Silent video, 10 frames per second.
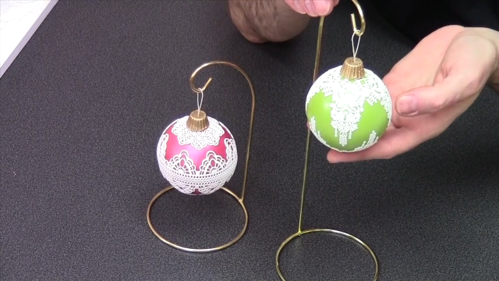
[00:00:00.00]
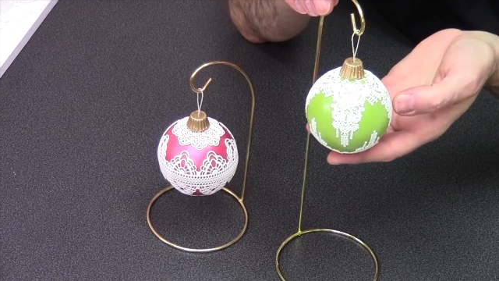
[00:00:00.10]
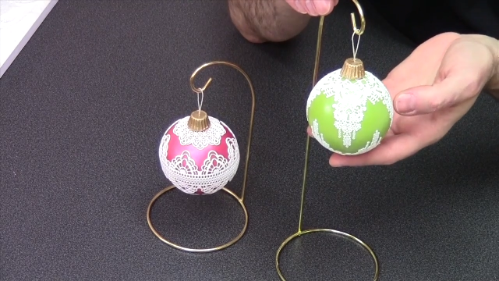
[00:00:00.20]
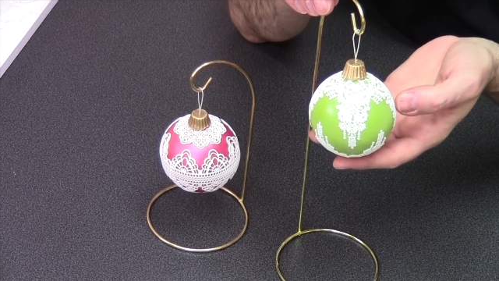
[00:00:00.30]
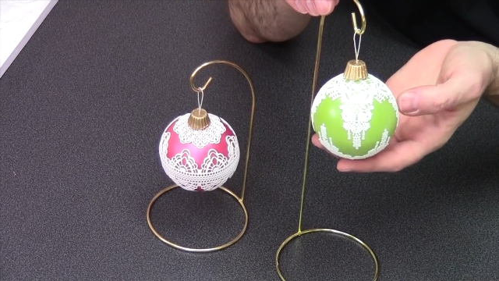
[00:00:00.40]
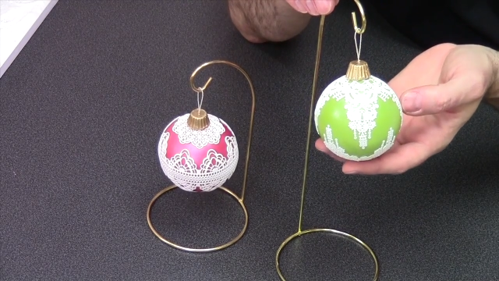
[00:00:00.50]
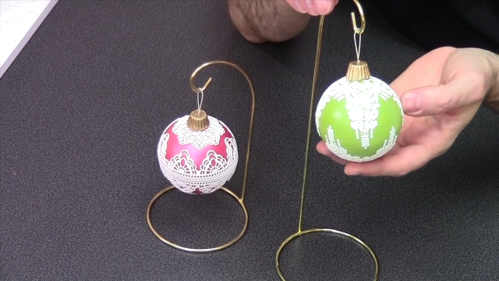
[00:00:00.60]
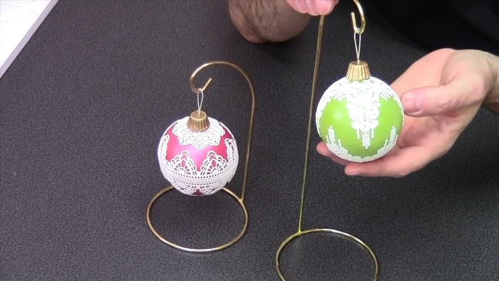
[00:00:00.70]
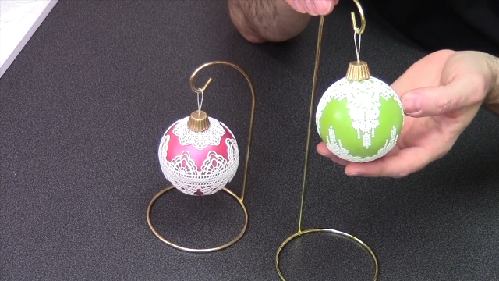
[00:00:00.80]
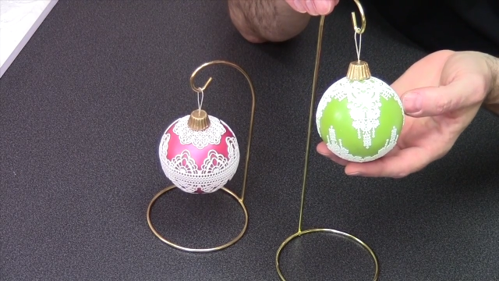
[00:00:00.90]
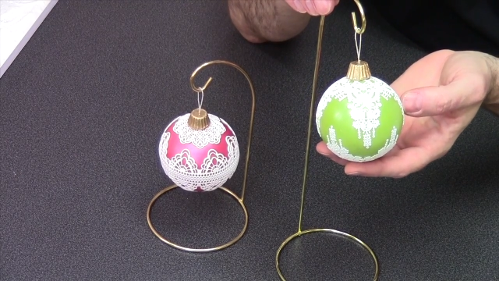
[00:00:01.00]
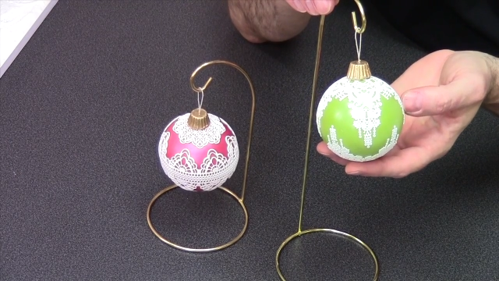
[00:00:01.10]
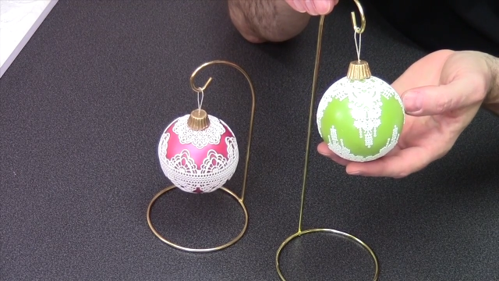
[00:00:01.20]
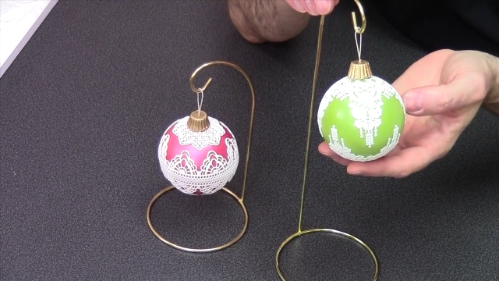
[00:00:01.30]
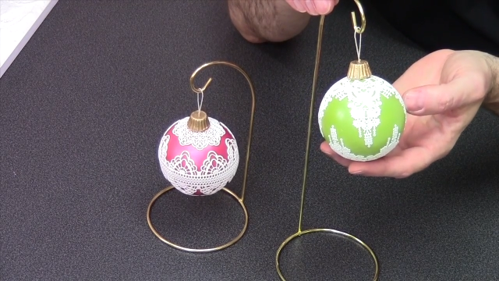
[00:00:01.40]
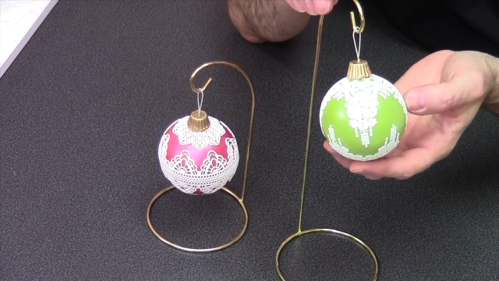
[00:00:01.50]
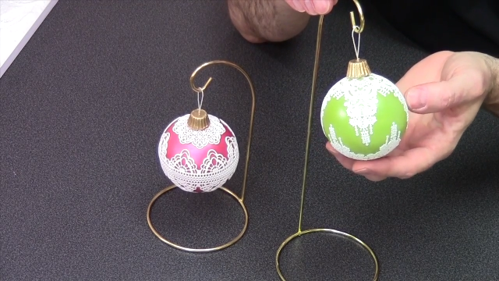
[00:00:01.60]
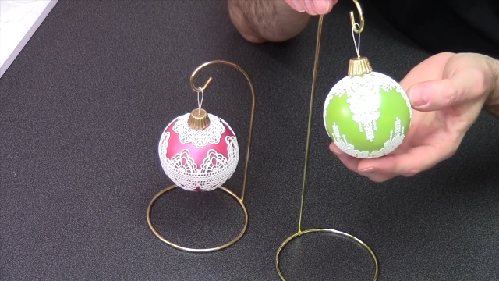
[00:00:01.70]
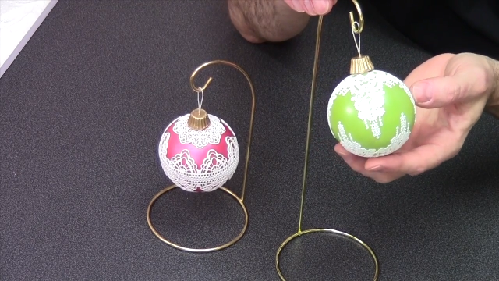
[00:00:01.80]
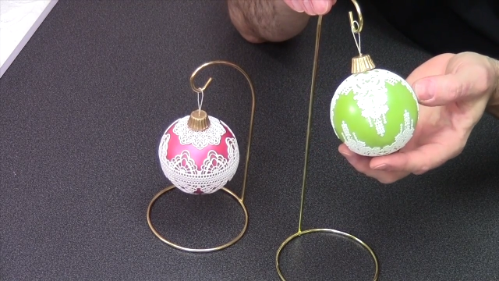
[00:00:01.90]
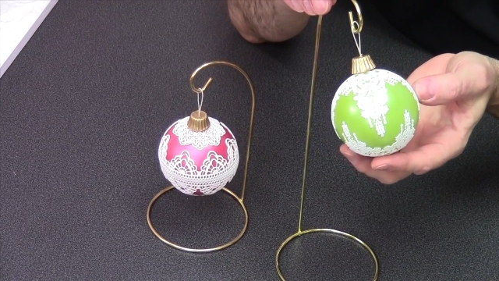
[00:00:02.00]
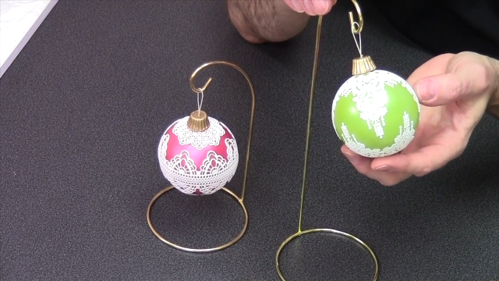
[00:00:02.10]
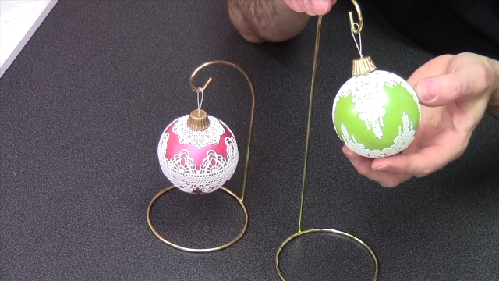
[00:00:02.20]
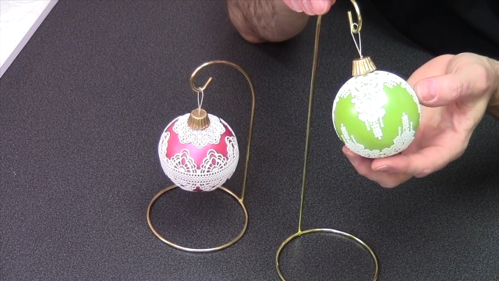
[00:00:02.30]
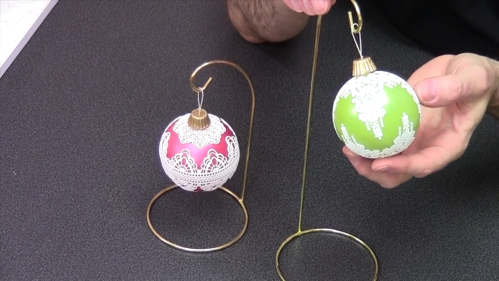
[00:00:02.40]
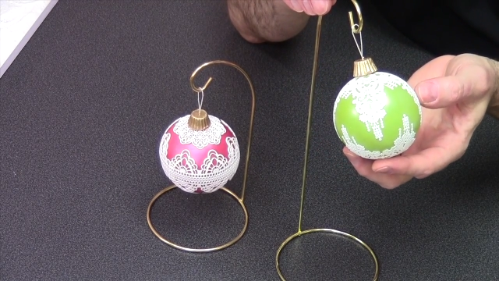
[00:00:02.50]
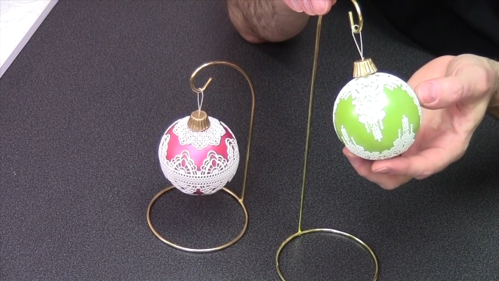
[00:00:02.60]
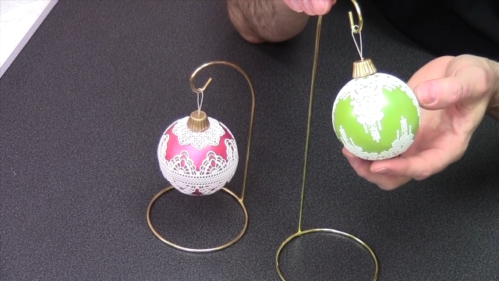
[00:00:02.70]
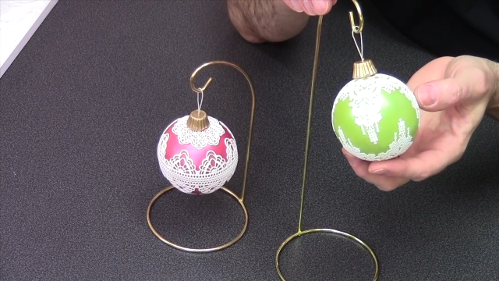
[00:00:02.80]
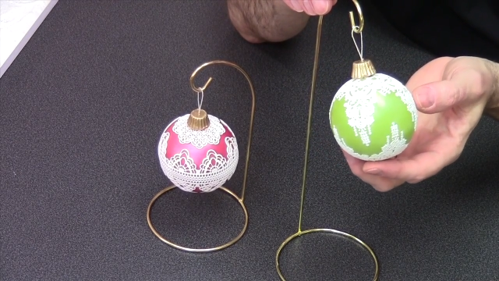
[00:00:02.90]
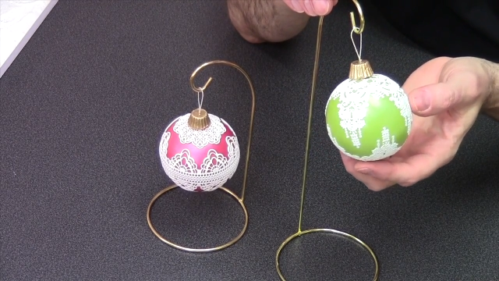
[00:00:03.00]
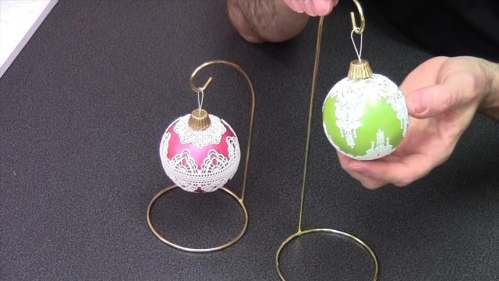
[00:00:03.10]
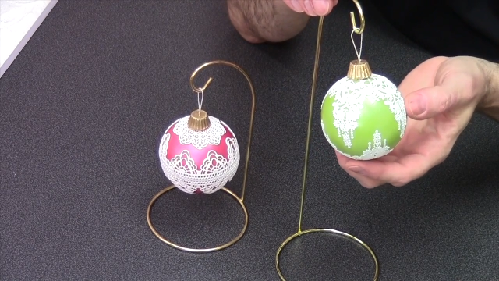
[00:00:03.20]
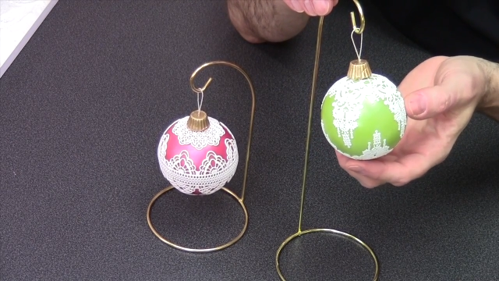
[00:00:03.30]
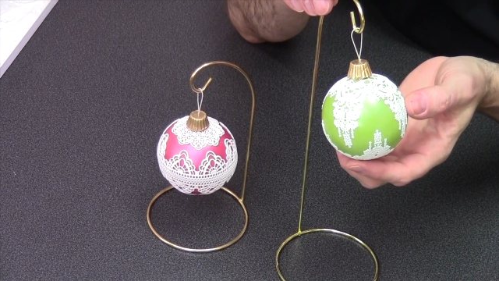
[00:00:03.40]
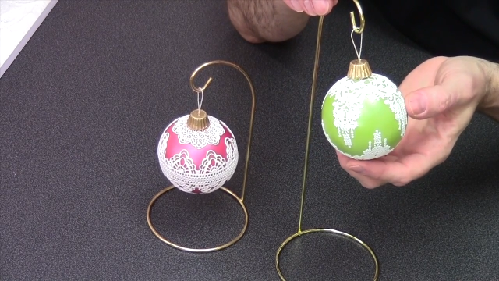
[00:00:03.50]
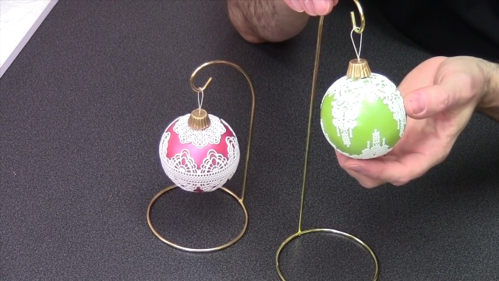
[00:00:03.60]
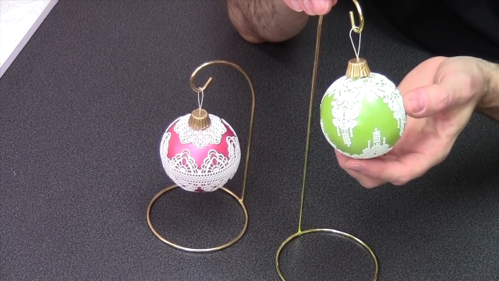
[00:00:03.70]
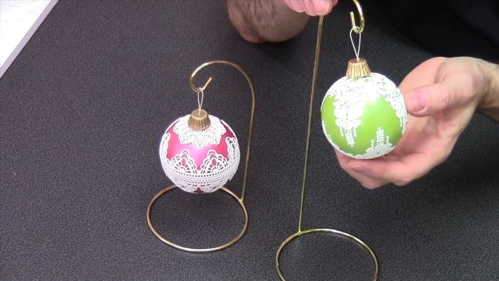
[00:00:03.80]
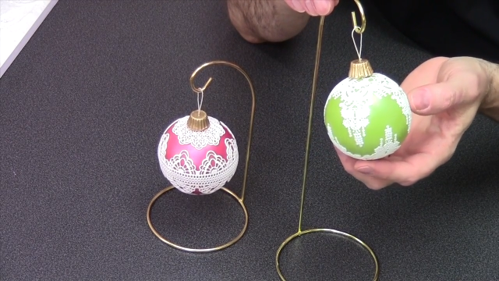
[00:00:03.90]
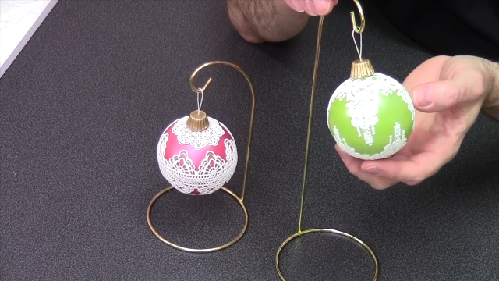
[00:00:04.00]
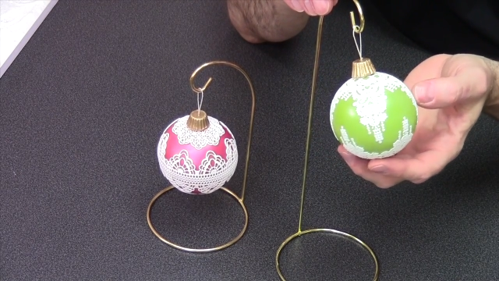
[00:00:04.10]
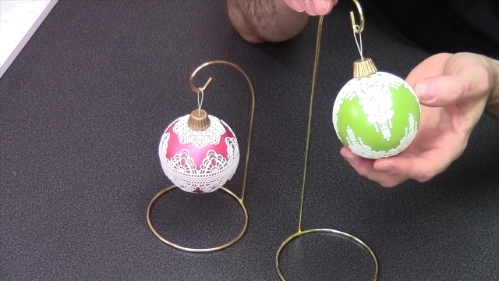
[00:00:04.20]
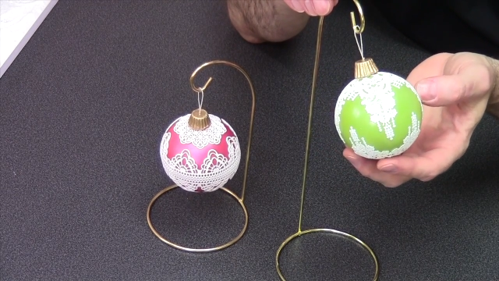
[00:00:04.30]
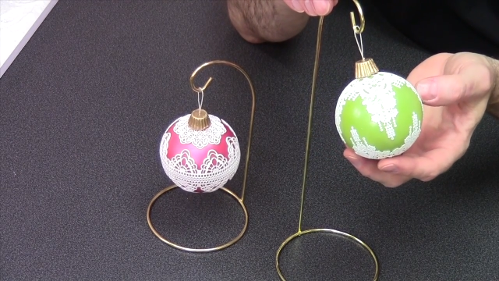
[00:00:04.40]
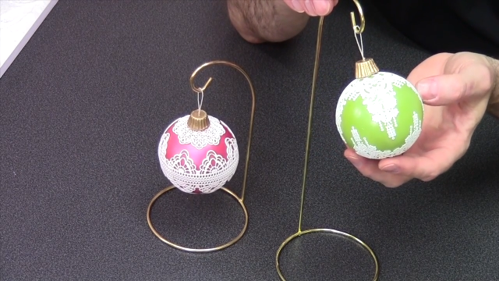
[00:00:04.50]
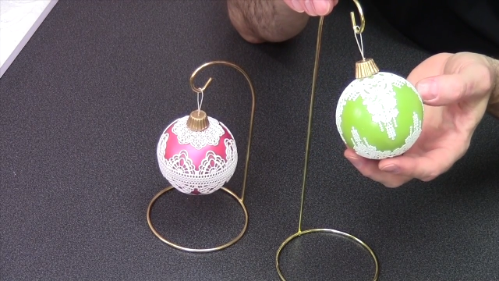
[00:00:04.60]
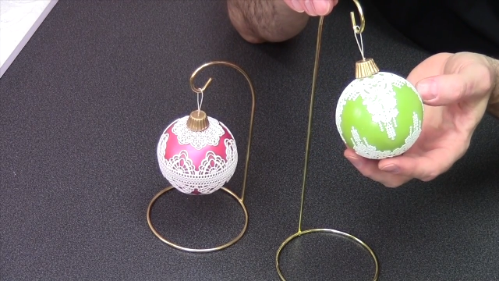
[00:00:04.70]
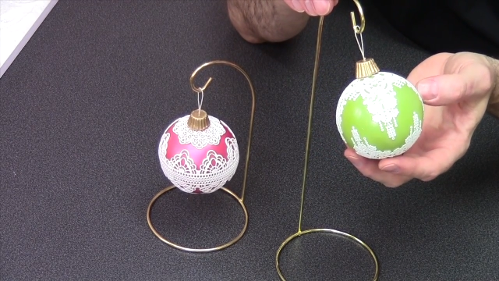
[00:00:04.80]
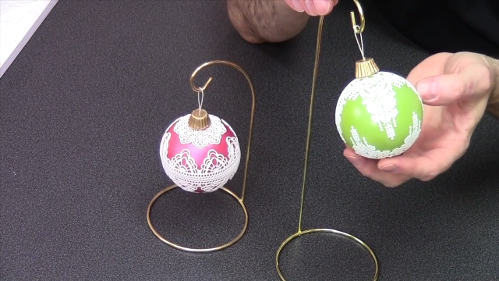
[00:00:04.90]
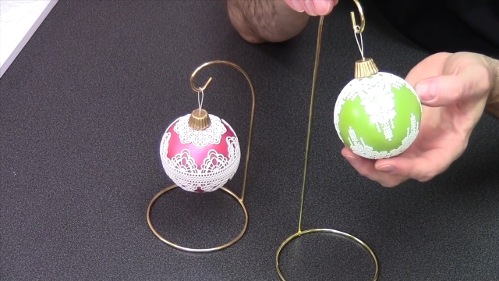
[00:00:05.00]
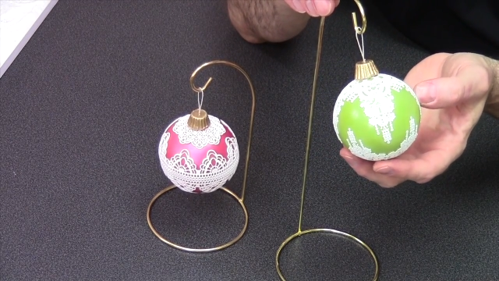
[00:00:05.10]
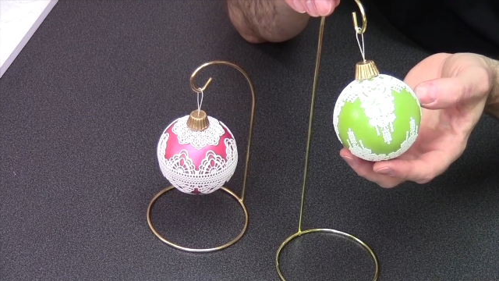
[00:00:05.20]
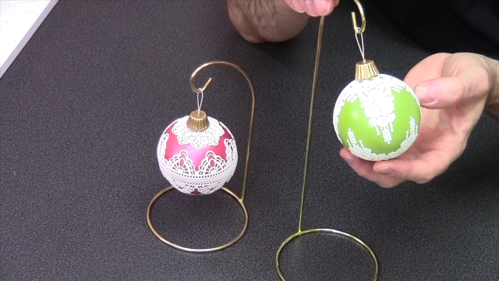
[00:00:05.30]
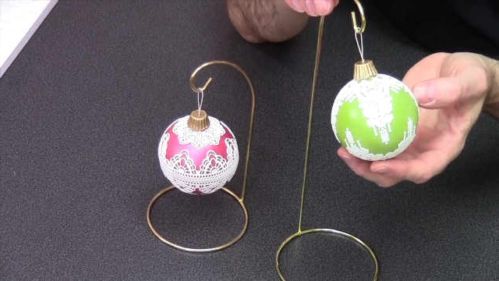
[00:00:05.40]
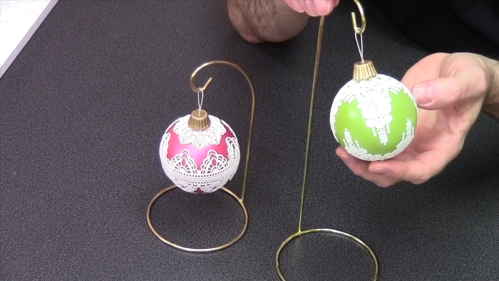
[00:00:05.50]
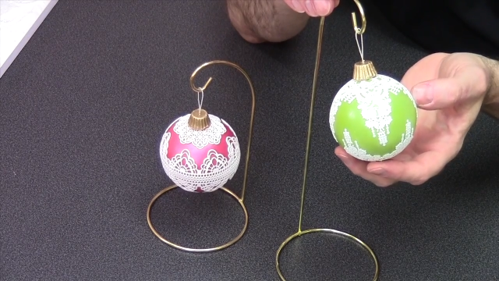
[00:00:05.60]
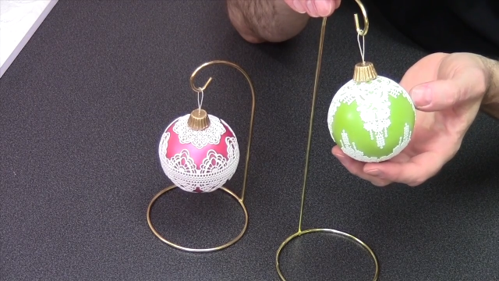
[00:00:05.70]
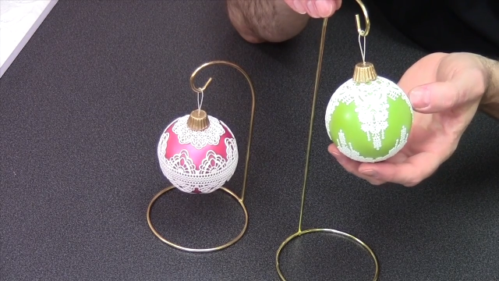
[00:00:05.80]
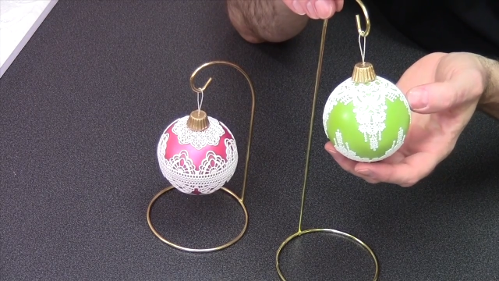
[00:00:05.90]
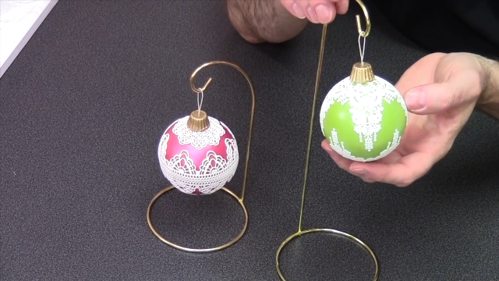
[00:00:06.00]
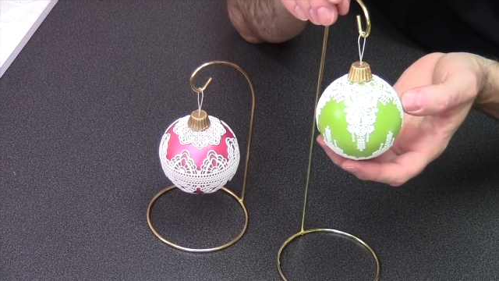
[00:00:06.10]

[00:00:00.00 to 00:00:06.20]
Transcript: (no speaker visible)